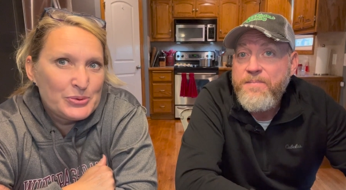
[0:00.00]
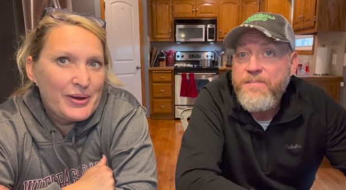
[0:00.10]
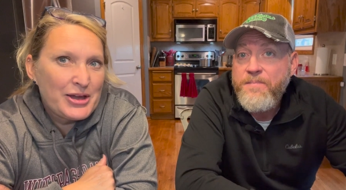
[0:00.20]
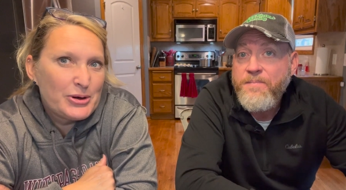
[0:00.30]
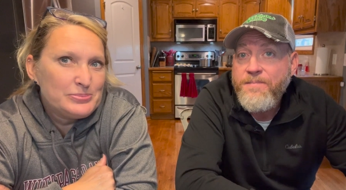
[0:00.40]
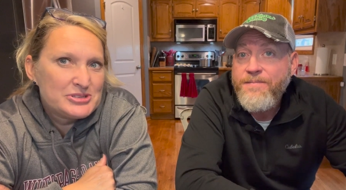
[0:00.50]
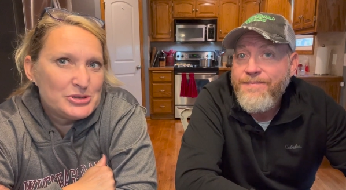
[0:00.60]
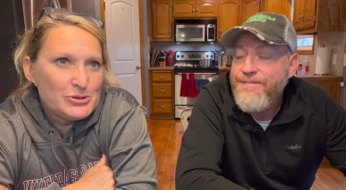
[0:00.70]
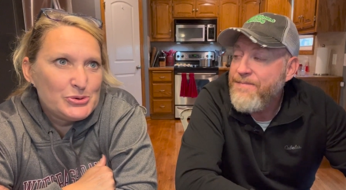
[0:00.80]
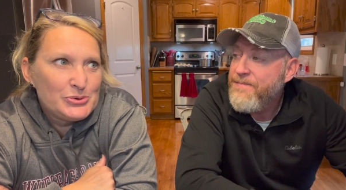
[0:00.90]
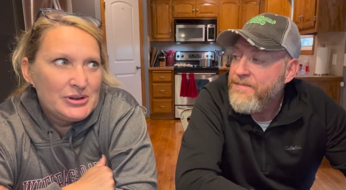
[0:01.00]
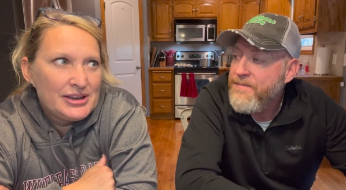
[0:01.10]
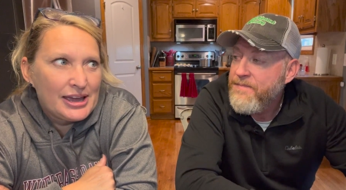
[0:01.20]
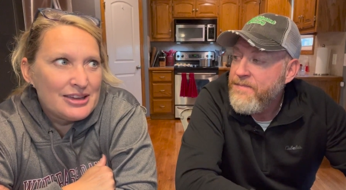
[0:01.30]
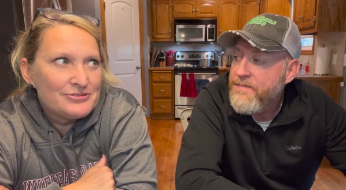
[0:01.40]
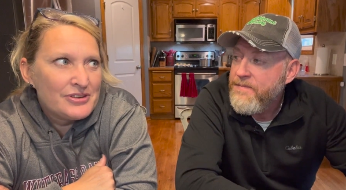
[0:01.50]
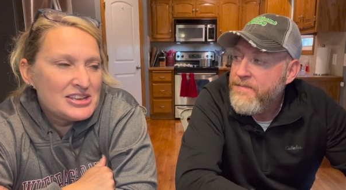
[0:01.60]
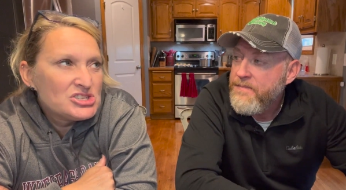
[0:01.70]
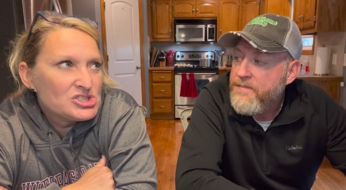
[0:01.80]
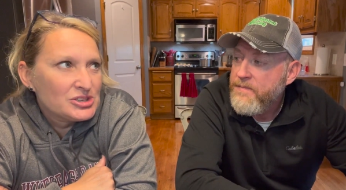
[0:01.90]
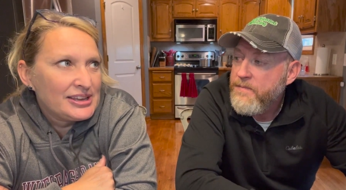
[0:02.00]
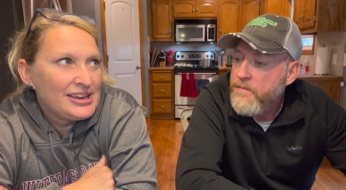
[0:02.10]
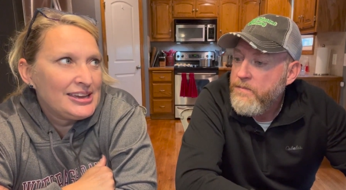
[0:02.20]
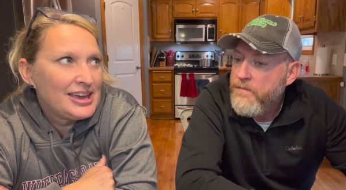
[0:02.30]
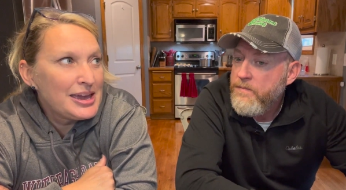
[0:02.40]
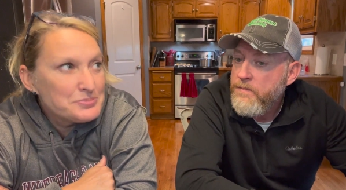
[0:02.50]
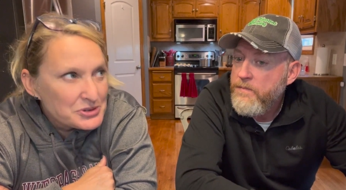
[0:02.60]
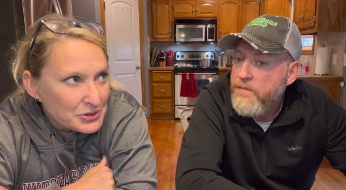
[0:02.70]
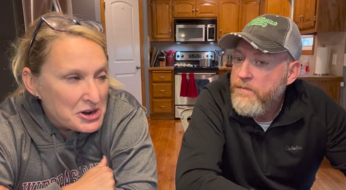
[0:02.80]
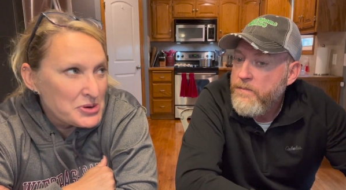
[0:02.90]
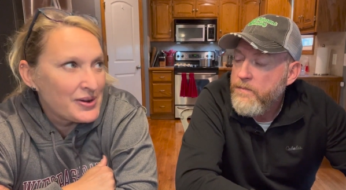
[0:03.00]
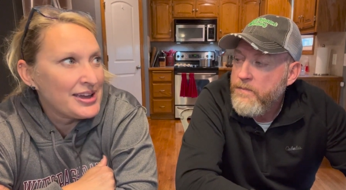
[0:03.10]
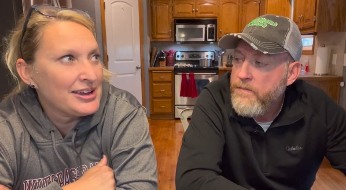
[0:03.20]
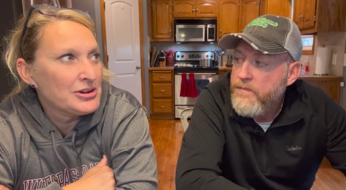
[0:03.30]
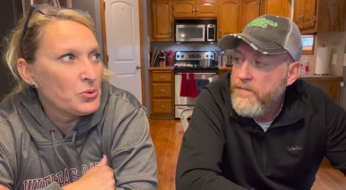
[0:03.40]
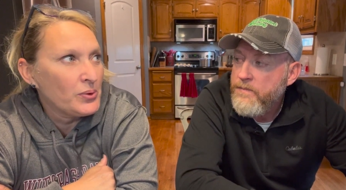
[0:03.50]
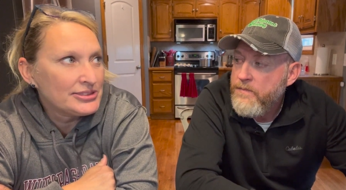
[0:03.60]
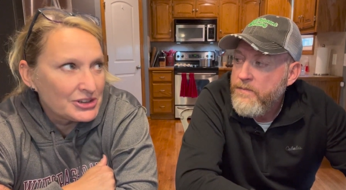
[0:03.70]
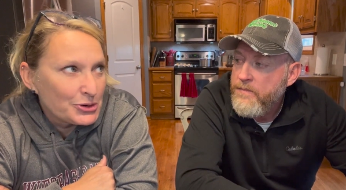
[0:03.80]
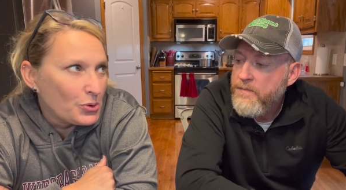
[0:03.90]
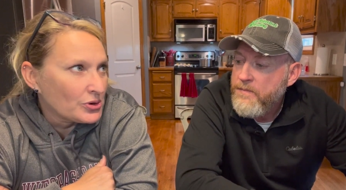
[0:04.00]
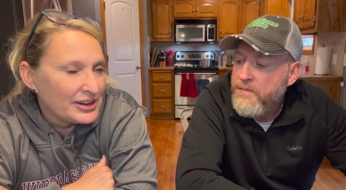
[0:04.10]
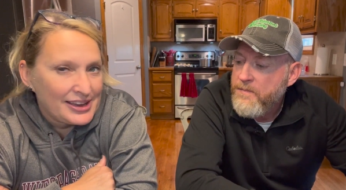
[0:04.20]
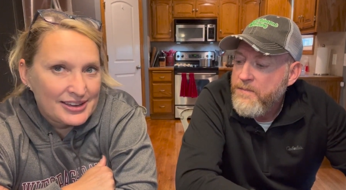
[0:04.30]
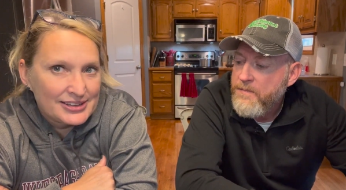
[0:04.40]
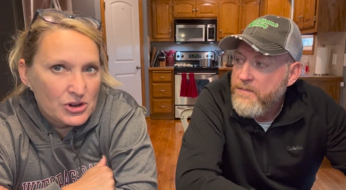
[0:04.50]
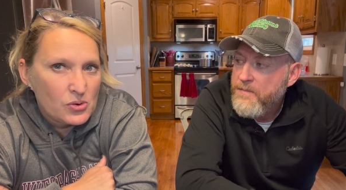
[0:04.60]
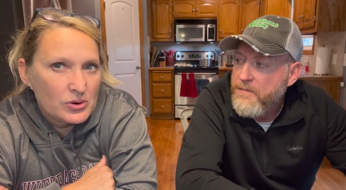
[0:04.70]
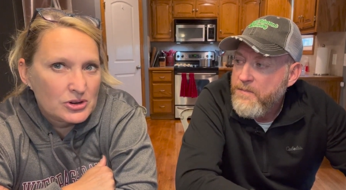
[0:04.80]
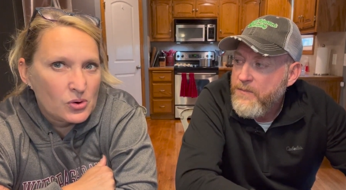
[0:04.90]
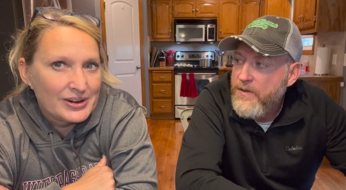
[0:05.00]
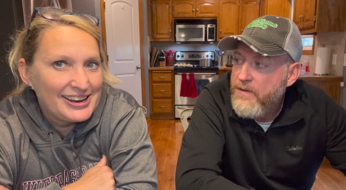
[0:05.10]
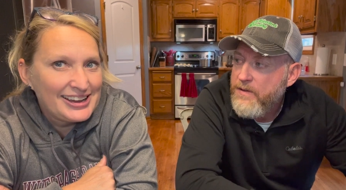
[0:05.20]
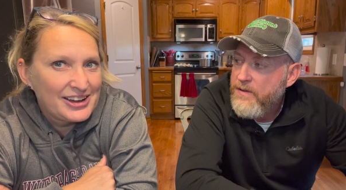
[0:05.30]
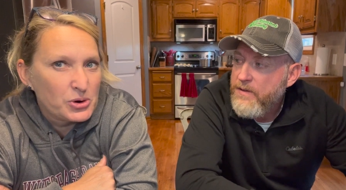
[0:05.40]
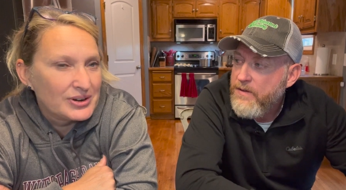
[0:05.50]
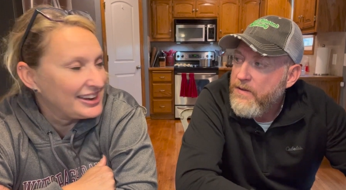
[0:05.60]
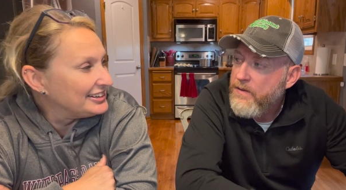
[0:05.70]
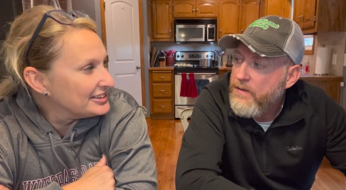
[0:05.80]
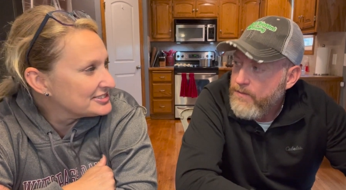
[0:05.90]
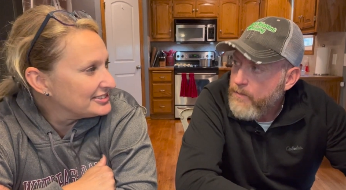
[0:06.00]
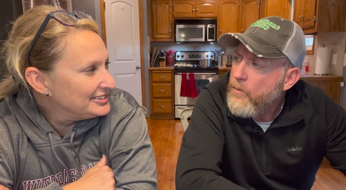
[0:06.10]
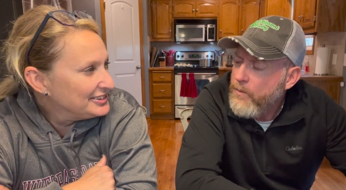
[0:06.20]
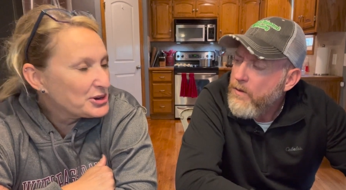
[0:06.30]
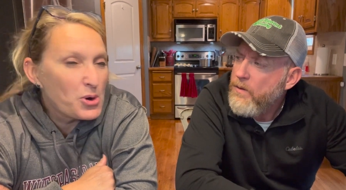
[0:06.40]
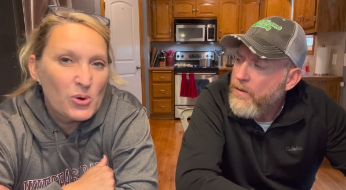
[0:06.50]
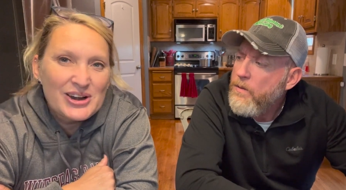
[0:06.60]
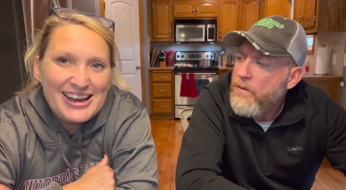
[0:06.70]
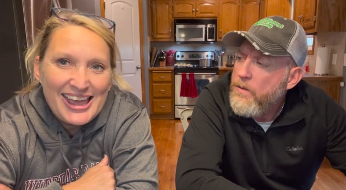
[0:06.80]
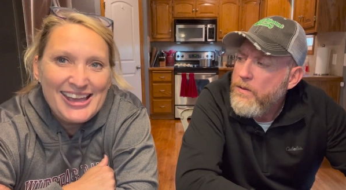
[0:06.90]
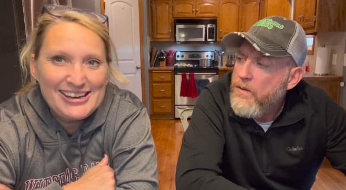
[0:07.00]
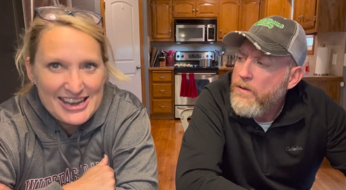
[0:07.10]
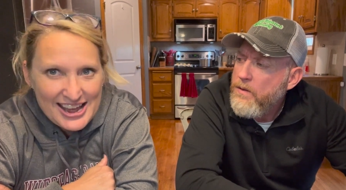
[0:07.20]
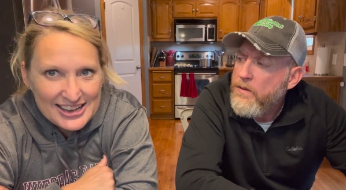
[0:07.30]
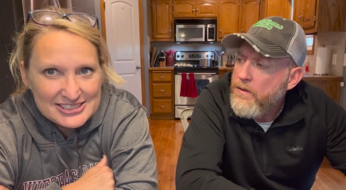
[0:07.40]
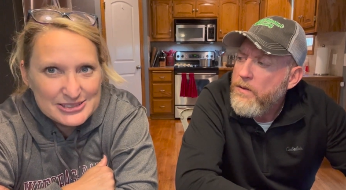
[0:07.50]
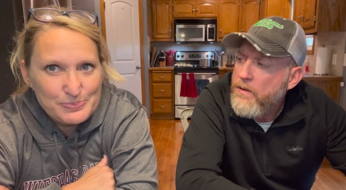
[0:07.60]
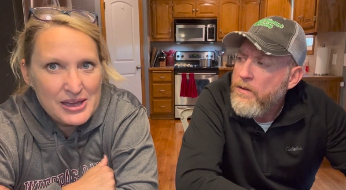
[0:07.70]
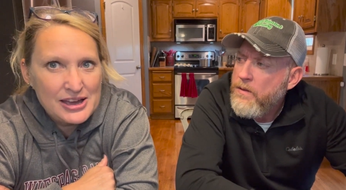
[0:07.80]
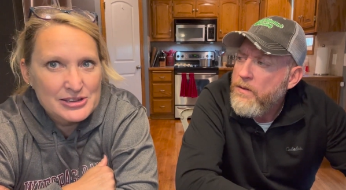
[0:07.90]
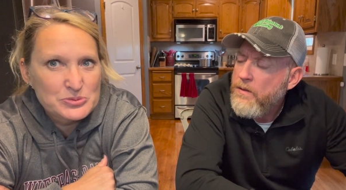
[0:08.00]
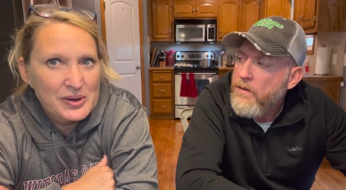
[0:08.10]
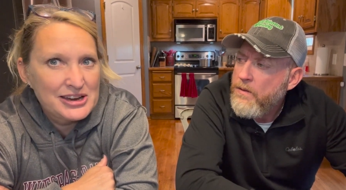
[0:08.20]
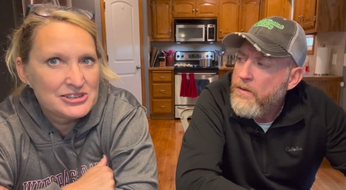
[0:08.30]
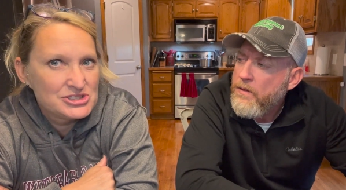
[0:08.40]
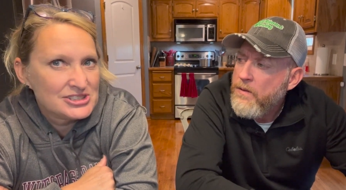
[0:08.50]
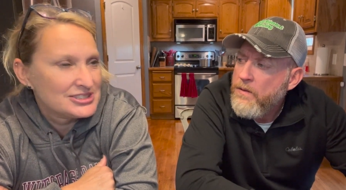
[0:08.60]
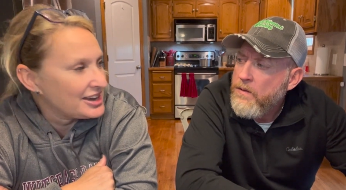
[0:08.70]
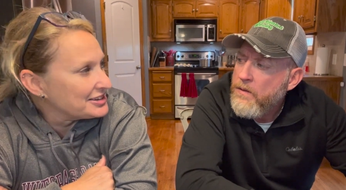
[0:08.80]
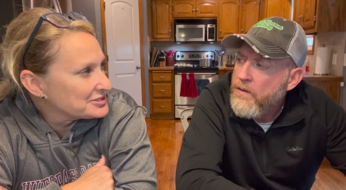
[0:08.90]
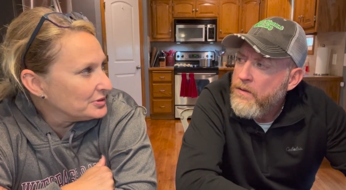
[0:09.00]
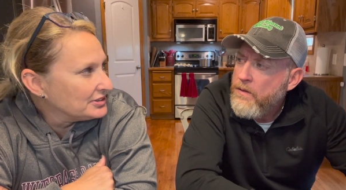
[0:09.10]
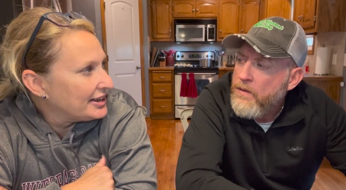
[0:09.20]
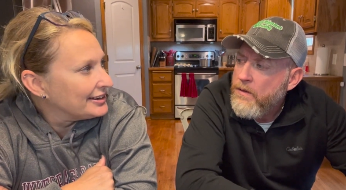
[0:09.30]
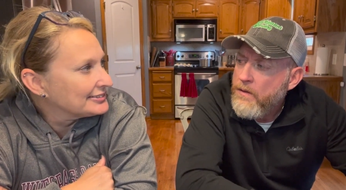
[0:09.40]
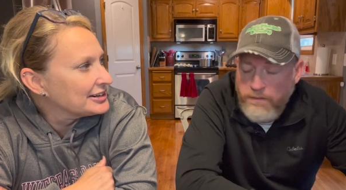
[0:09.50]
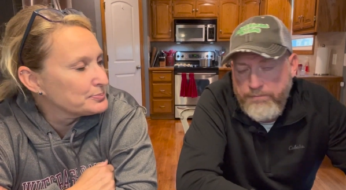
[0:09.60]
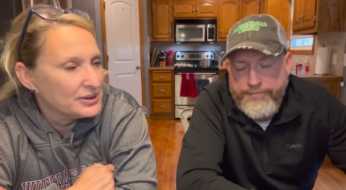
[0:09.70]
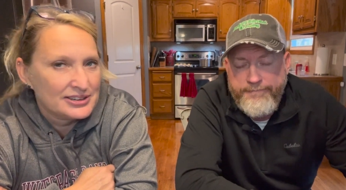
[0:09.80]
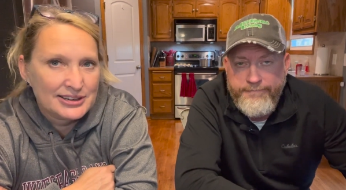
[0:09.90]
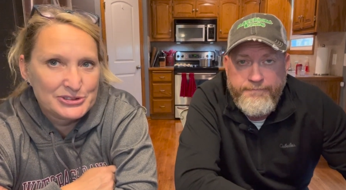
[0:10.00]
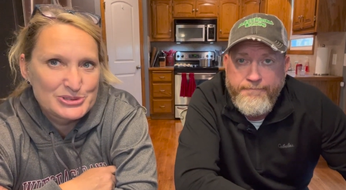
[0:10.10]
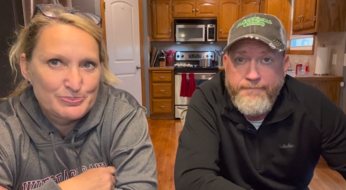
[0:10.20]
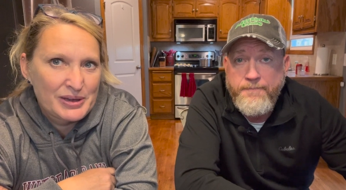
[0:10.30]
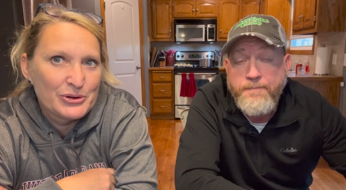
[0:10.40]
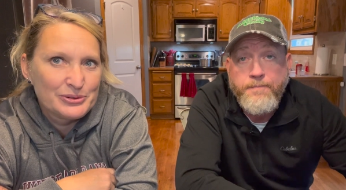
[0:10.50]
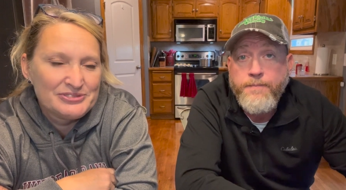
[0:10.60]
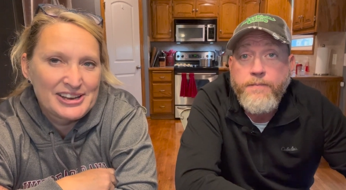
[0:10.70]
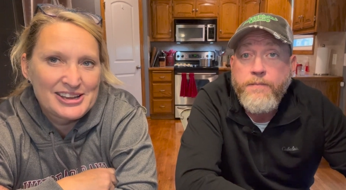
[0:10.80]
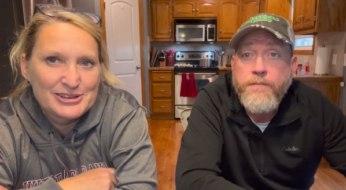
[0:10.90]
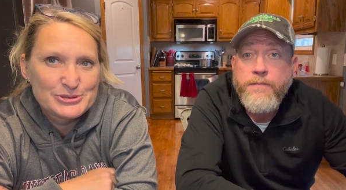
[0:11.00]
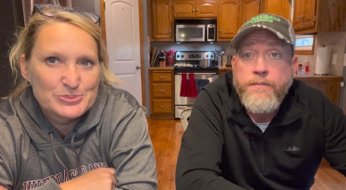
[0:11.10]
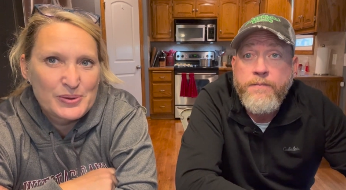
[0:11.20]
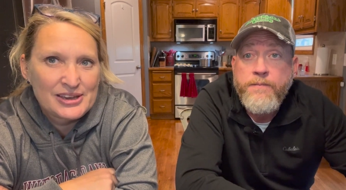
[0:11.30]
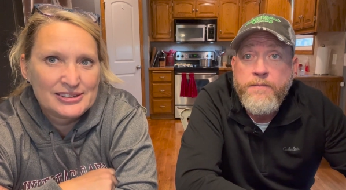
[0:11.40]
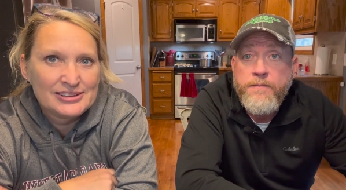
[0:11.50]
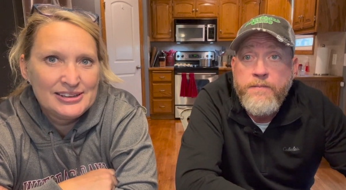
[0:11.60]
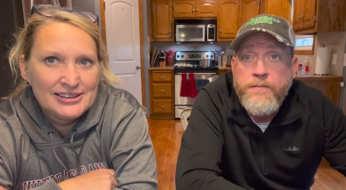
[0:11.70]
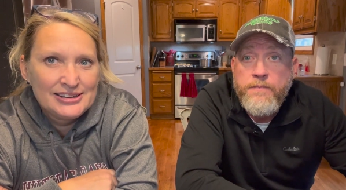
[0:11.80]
Speaker 1: We hope to eventually keep growing with our corning, corning, corningness, corniness, because we are just us. We're not out there putting on those big old videos. Being,